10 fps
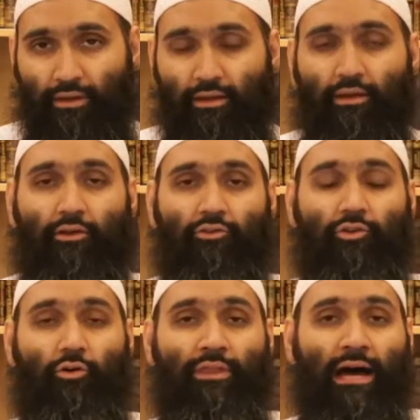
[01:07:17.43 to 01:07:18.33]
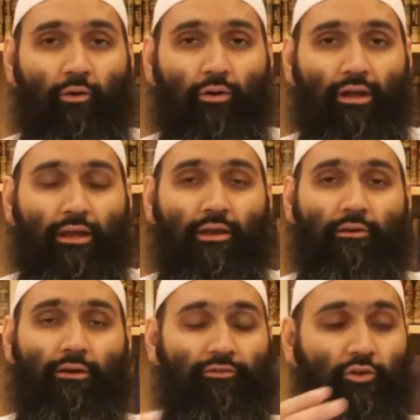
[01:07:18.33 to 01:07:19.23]
So now,
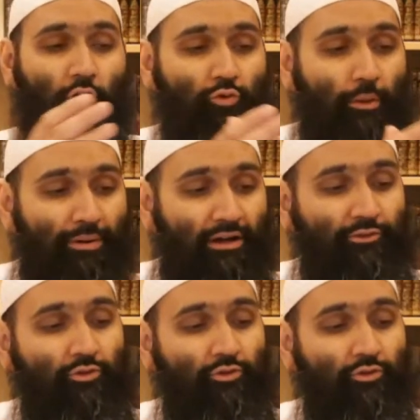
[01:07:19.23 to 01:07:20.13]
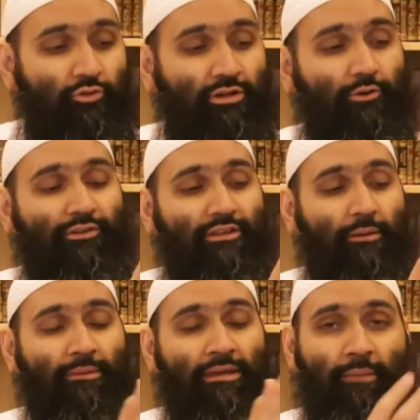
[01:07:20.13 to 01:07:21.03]
if you go to a person, you cut off the
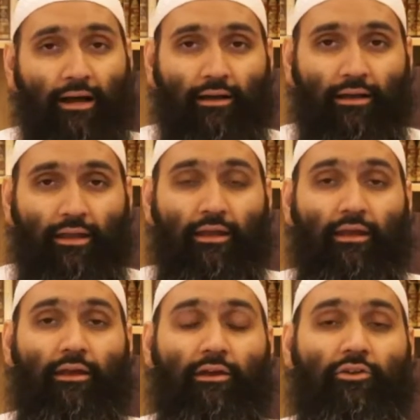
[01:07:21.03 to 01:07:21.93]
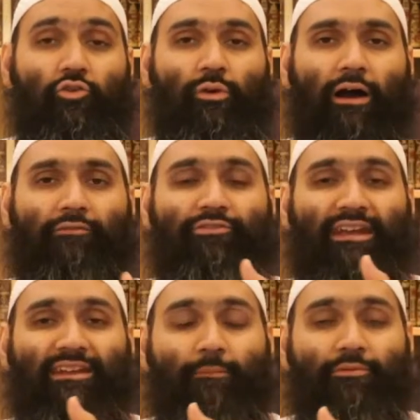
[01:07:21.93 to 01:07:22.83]
tamima, you have
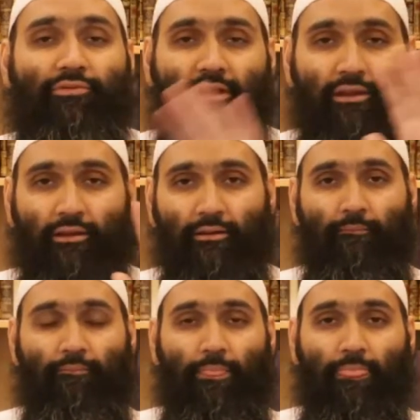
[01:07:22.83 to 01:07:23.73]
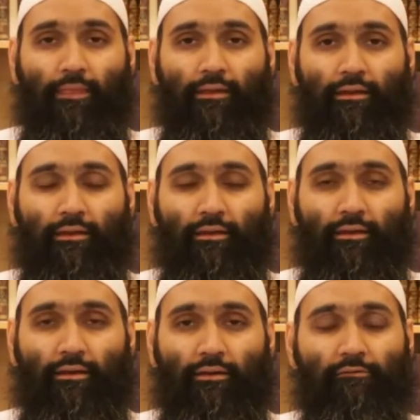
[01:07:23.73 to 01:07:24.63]
set him free
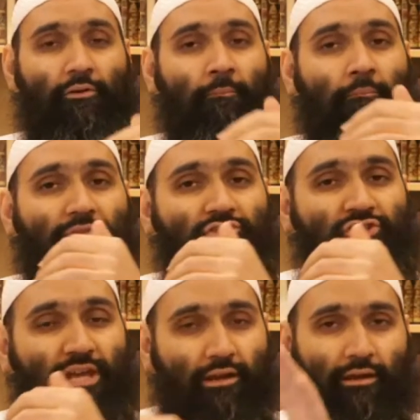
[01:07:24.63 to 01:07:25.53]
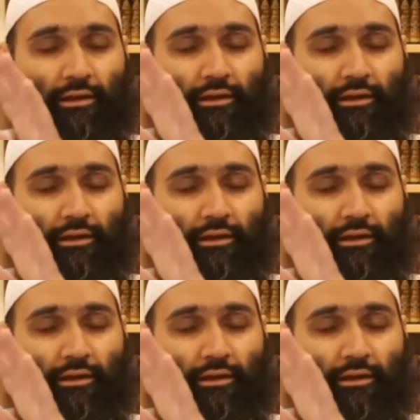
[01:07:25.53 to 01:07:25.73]
from shirk